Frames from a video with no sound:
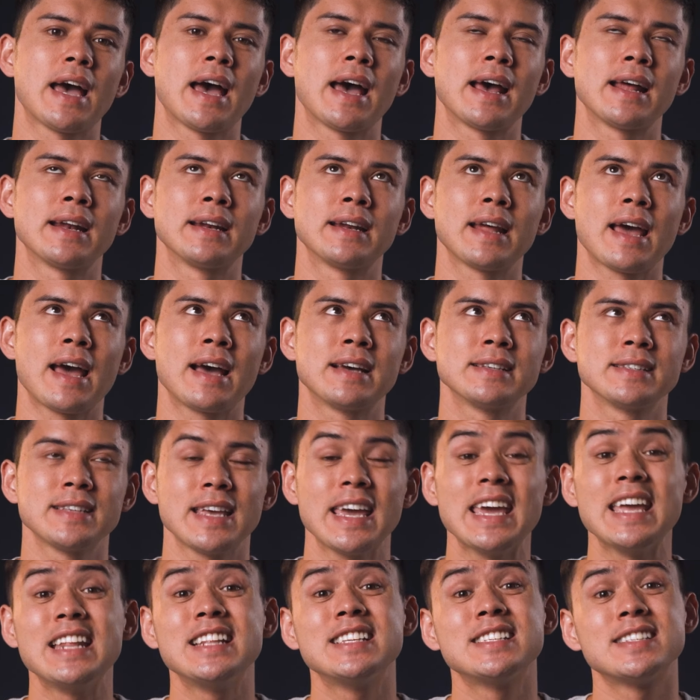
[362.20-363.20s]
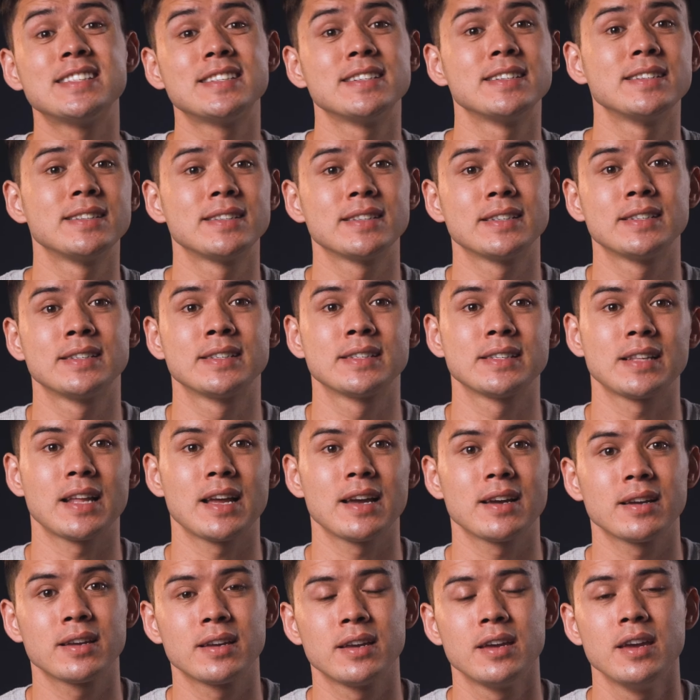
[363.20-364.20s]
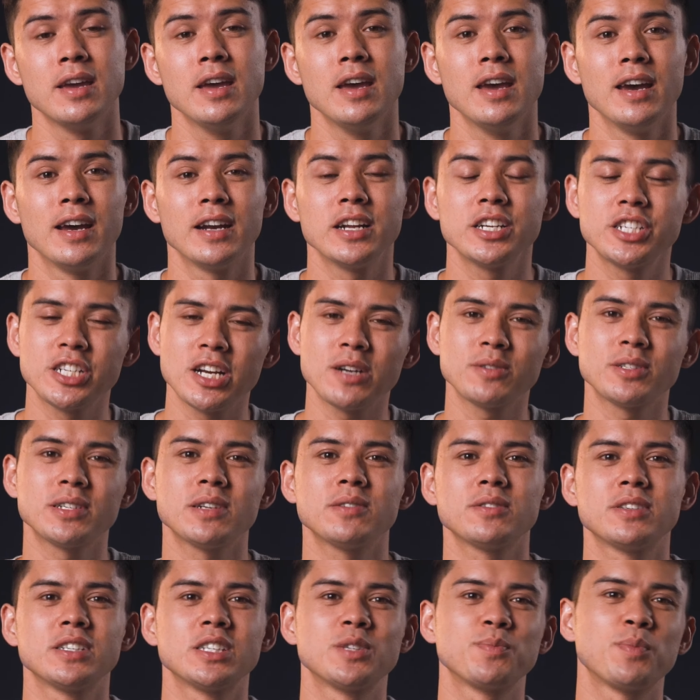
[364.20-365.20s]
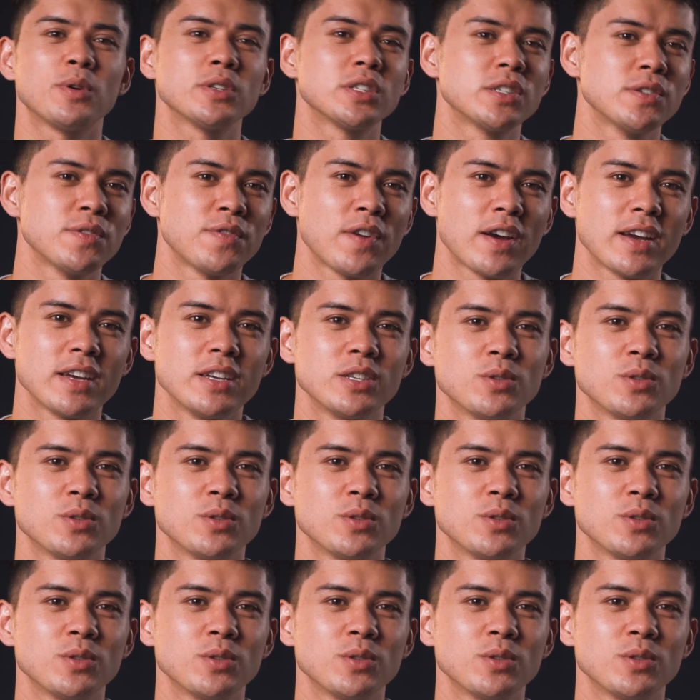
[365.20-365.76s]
and as instant as Slack. And a shout out to Spotify